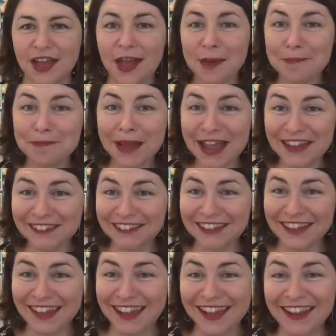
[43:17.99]
Matt
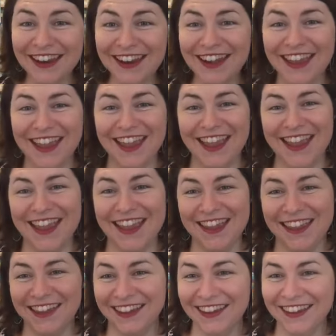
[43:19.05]

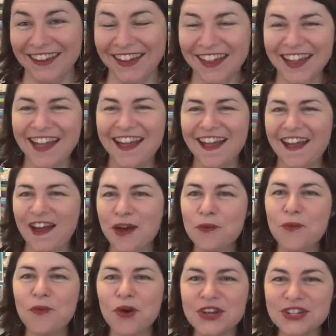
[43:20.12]
Kinney!
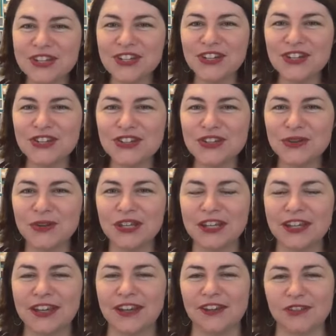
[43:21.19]
What are you doing
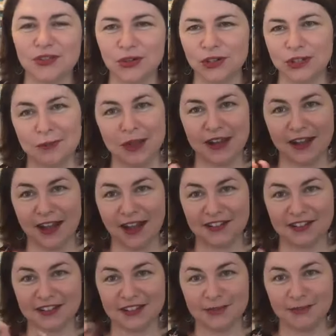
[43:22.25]
here? Talking about
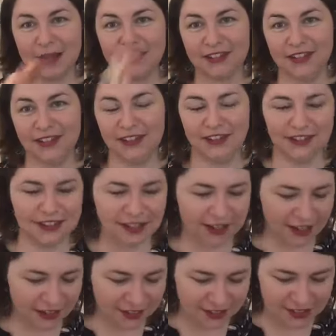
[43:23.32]
artists. Matt Kinney is an
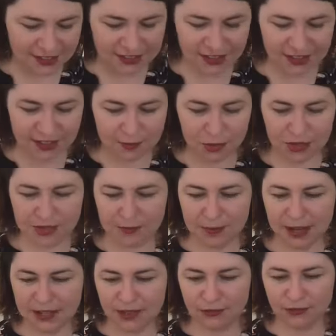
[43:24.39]
artist. He's the most
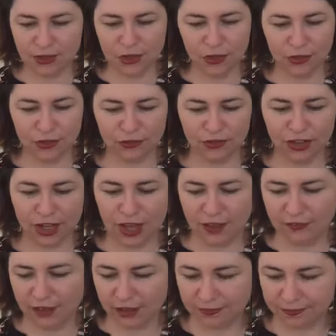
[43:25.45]
amazing photographer
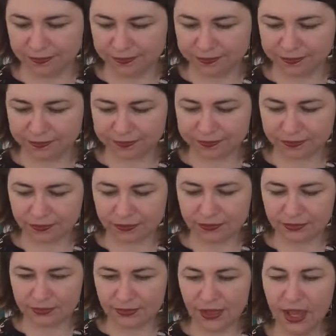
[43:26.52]
ever.
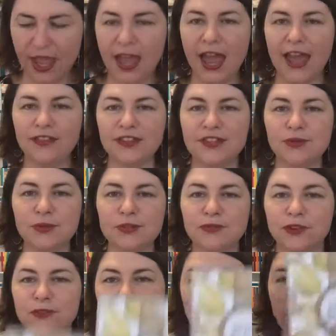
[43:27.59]
And this was
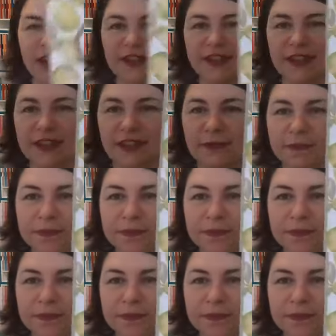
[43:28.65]
from Tracy.